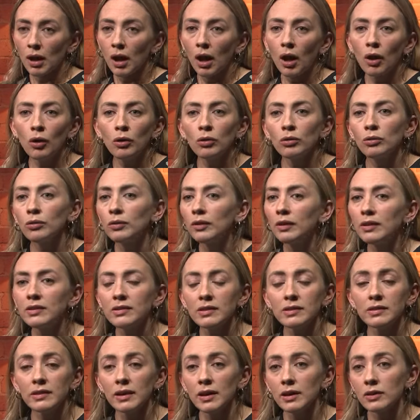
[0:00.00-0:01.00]
Oh, this
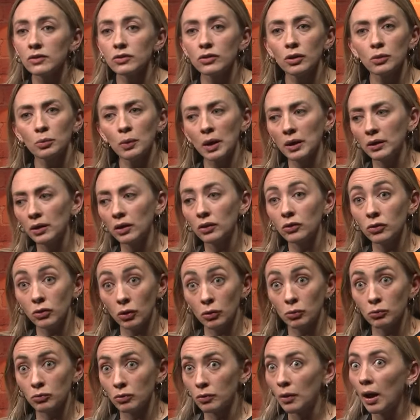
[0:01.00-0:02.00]
is it. So
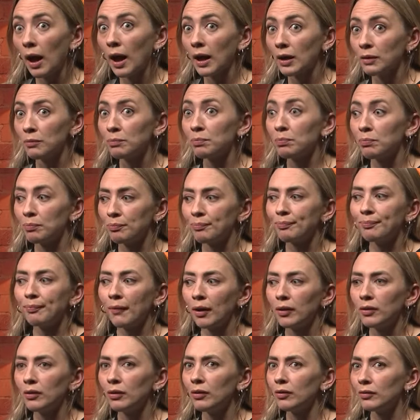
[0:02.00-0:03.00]

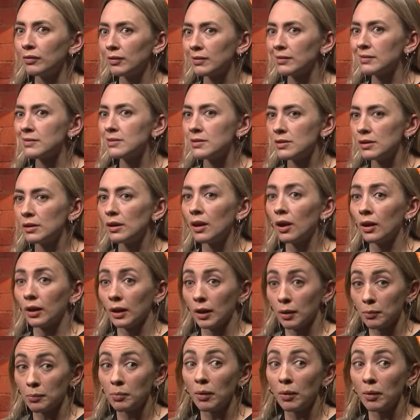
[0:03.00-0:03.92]
I know it doesn't like it,